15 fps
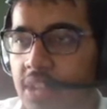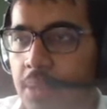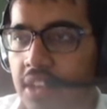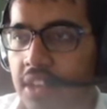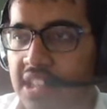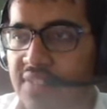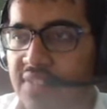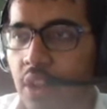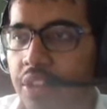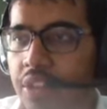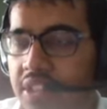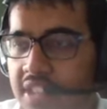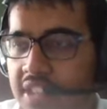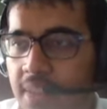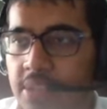Because of all the
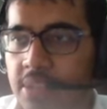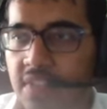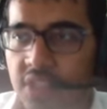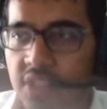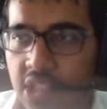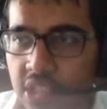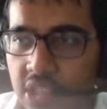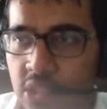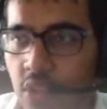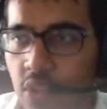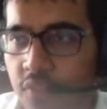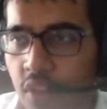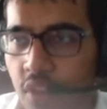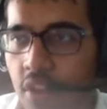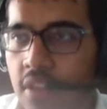teams I've seen so
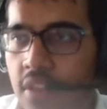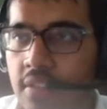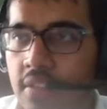far,